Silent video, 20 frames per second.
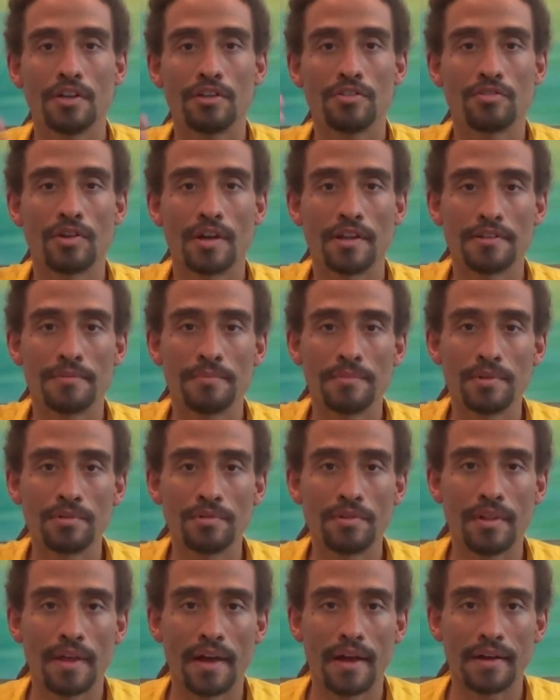
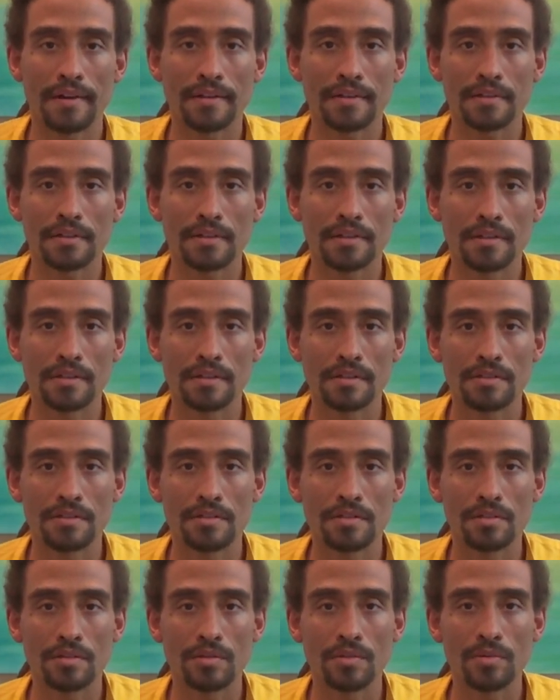transmute that
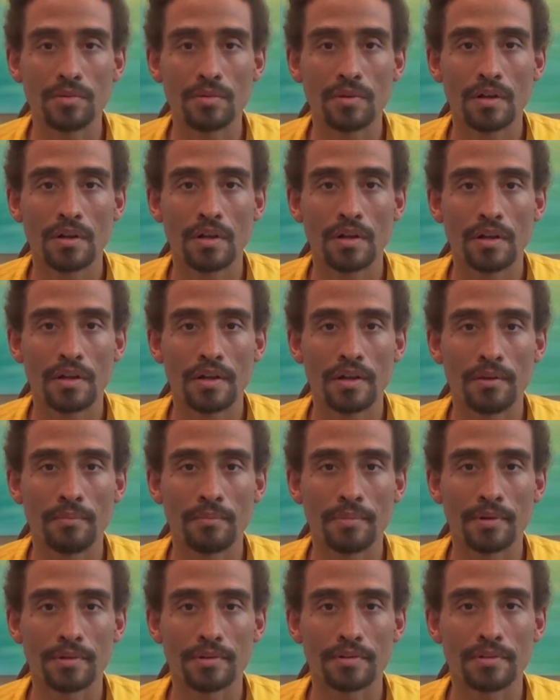into
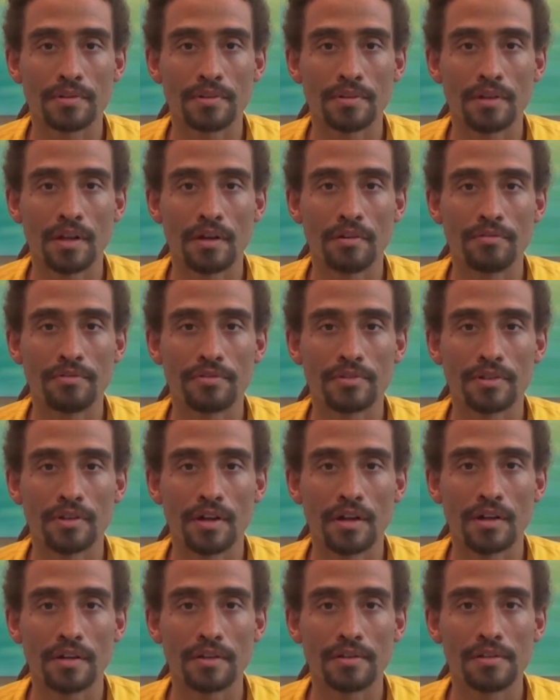impersonal love for
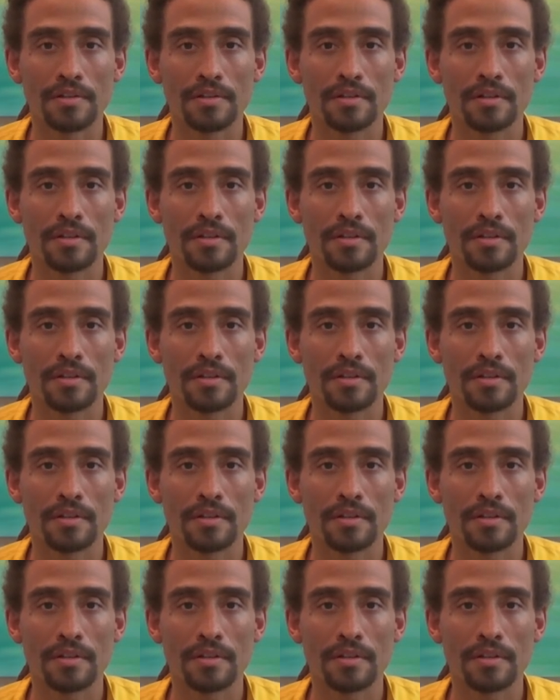God.